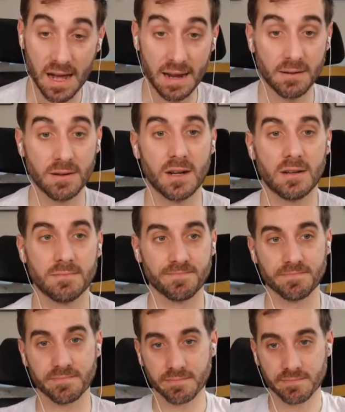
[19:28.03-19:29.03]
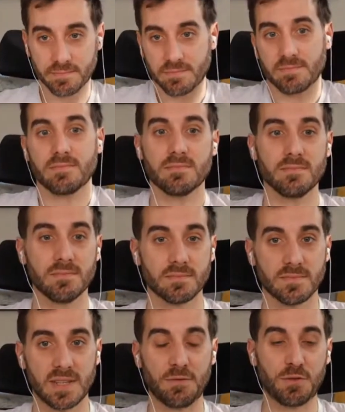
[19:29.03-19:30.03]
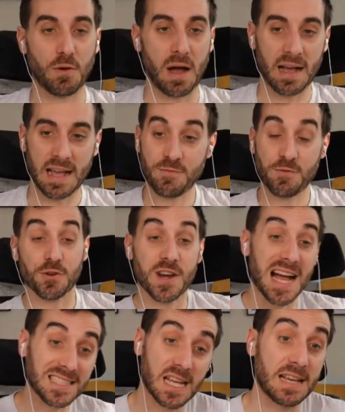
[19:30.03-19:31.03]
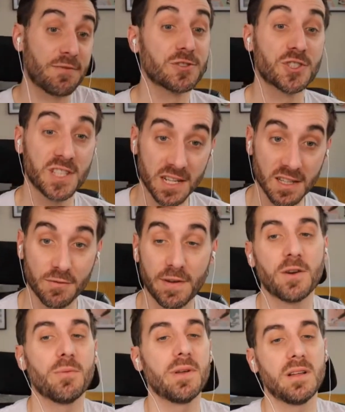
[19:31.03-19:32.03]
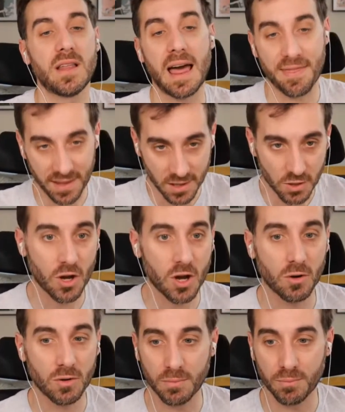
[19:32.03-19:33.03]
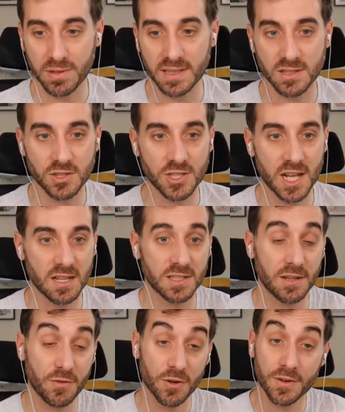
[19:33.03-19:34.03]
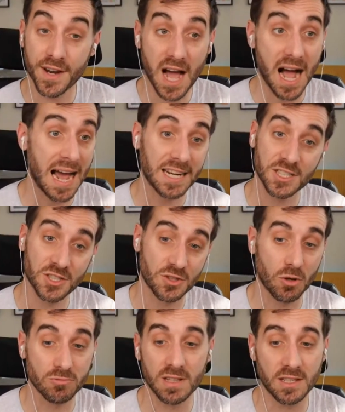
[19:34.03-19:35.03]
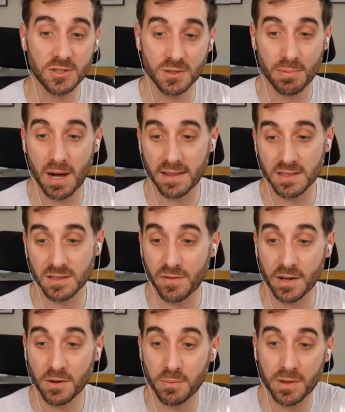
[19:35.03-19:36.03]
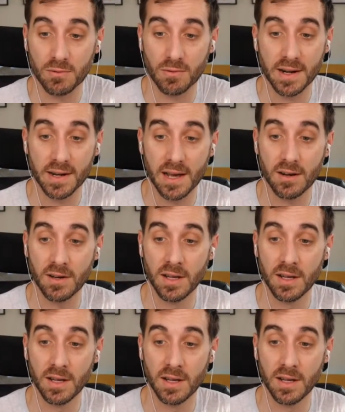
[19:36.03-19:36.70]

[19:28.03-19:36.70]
don't know. If you're sitting on the Vanderbilt, I think you go complete this challenge. If you're not, I just don't think you should buy this Vanderbilt right now.